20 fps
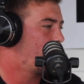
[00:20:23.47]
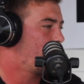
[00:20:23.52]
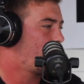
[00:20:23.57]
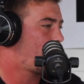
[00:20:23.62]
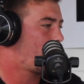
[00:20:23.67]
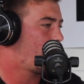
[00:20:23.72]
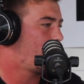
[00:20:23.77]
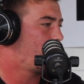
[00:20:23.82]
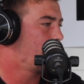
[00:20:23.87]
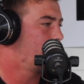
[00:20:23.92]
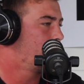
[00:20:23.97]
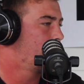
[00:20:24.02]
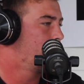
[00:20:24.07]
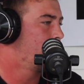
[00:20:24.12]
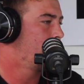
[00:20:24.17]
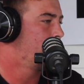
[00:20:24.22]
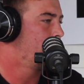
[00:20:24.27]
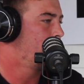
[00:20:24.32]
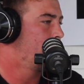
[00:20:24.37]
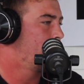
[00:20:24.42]
So
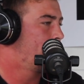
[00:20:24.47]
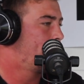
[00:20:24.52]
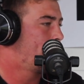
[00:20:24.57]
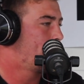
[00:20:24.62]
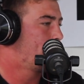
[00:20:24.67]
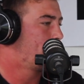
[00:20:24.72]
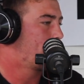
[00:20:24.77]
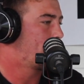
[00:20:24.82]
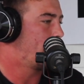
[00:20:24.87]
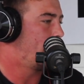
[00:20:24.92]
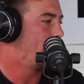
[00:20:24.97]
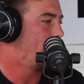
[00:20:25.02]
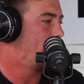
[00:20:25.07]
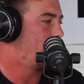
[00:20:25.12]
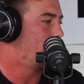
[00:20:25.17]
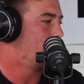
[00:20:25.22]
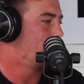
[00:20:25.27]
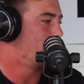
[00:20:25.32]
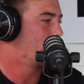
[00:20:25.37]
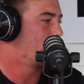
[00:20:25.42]
I
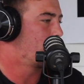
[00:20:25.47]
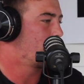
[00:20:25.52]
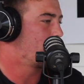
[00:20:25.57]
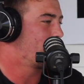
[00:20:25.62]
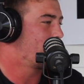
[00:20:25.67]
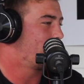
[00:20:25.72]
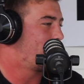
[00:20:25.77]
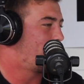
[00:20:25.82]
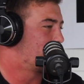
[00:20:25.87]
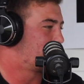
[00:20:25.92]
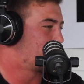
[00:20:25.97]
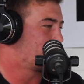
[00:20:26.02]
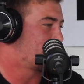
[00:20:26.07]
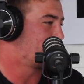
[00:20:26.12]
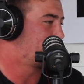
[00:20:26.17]
was just